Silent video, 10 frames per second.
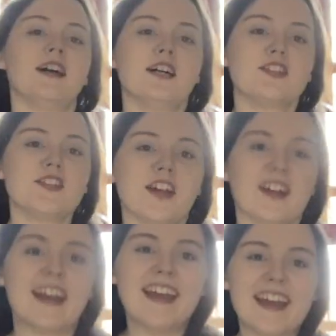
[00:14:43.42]
So
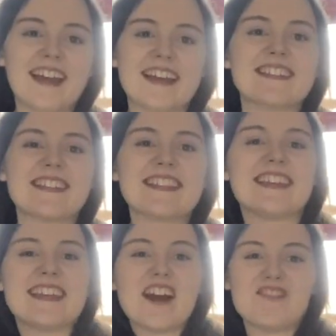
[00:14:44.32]
here is
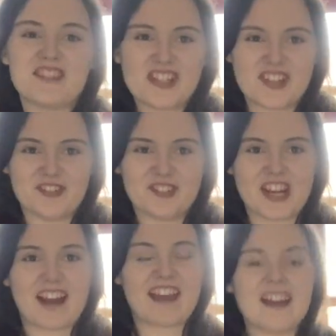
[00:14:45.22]
the original
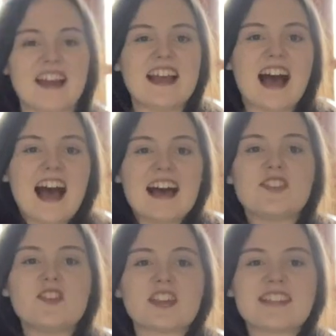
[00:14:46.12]
jacket. As
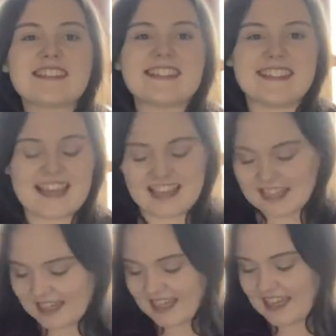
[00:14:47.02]
you can
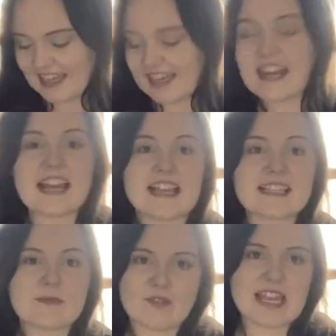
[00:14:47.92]
see, it is
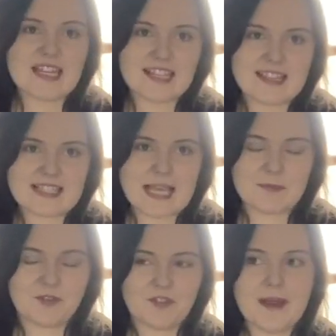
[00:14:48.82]
vaguely the
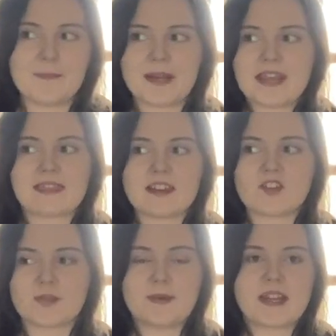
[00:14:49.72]
same fit, but I think
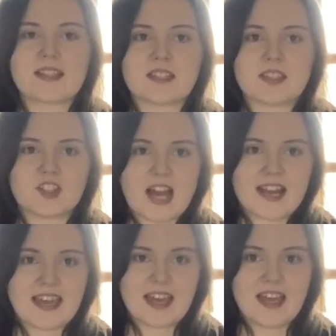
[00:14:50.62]
just because the
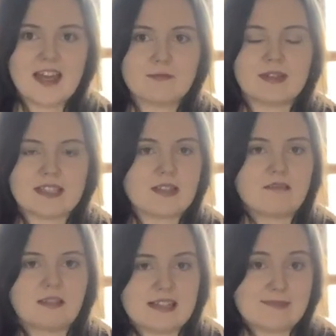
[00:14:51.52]
jacket
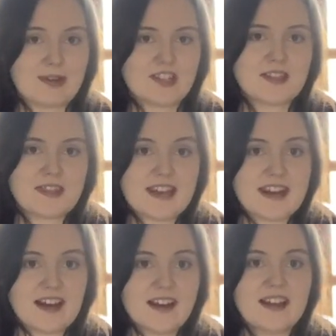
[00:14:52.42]
material is much
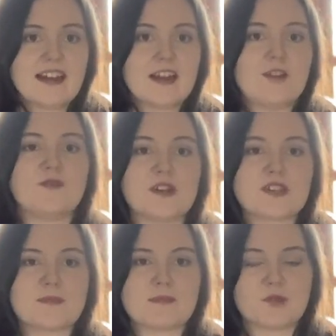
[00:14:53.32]
thinner, it feels
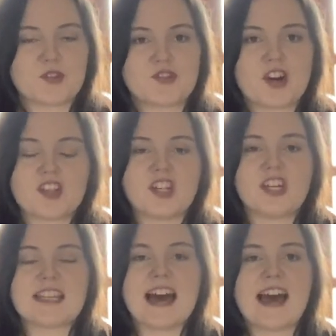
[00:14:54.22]
a bit more
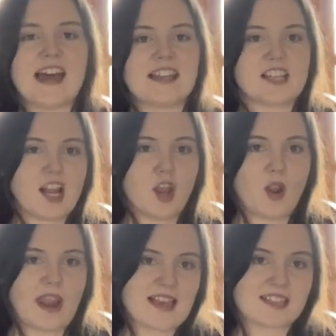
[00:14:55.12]
structured and a
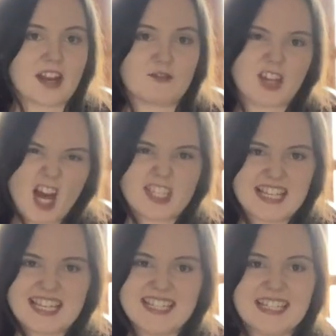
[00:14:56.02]
lot less kind of
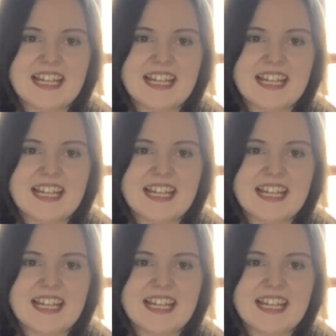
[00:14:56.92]
cuddly.